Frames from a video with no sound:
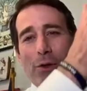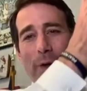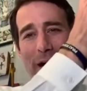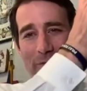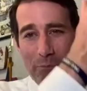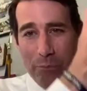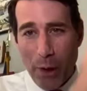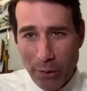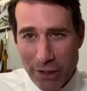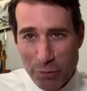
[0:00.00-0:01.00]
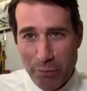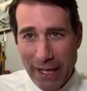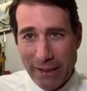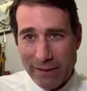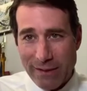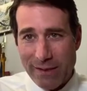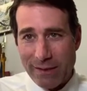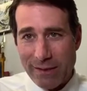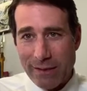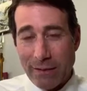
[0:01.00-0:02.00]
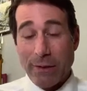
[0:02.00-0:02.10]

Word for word: You have bonus bids.